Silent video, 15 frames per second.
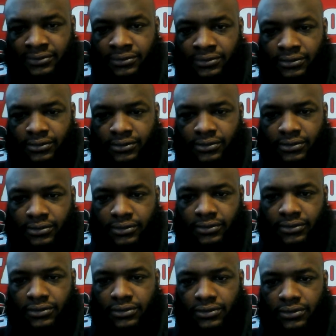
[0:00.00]

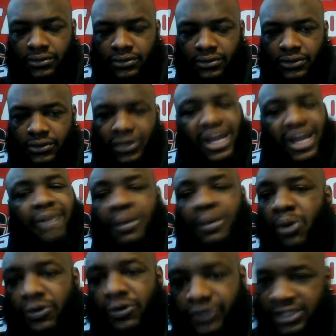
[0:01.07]
You got to be
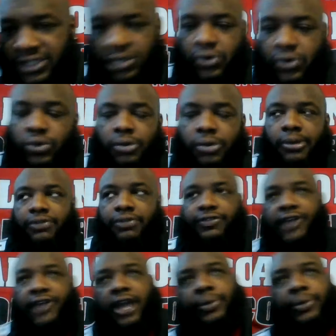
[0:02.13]
more physical, New Milford
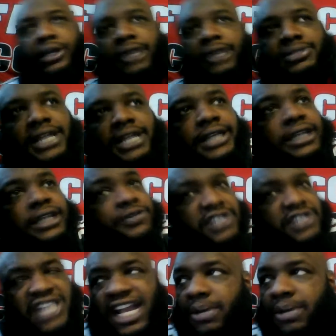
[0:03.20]
Fire, when it comes to that
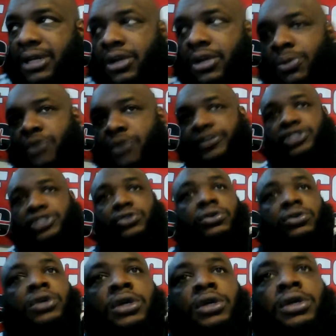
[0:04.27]
defense. You got to be a little more physical
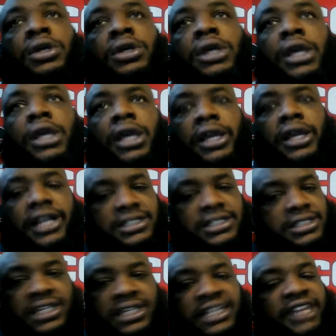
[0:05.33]

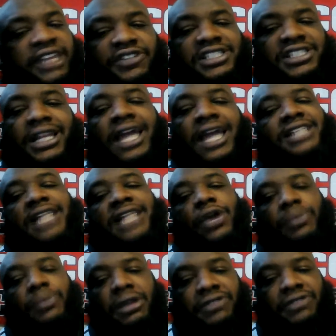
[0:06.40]
because the defensive line is not
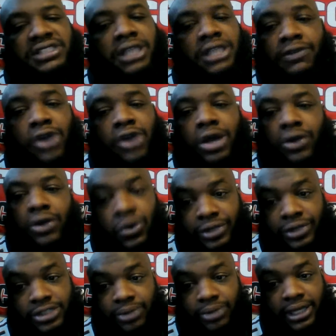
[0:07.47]
going to be able to save y'all alone
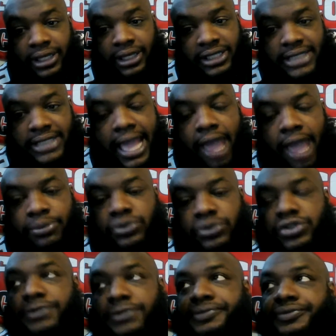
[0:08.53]
this week against the
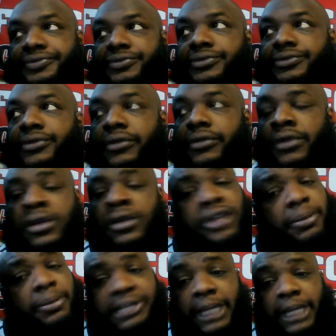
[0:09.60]
Admirals.
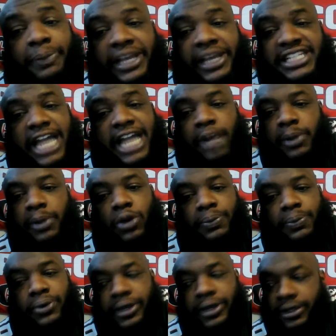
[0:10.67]
Them DBs got to be on
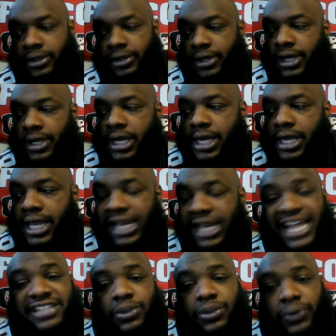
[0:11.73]
point. And
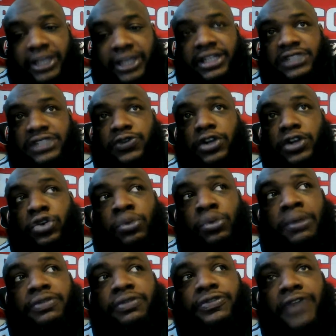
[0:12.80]
that's the weakness for the New
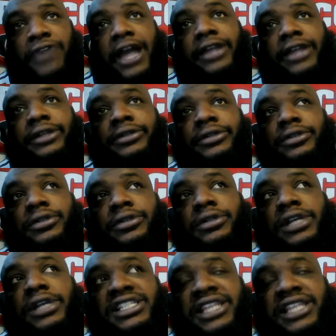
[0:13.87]
Milford Fire
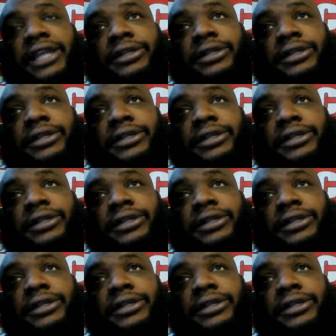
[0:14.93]
is their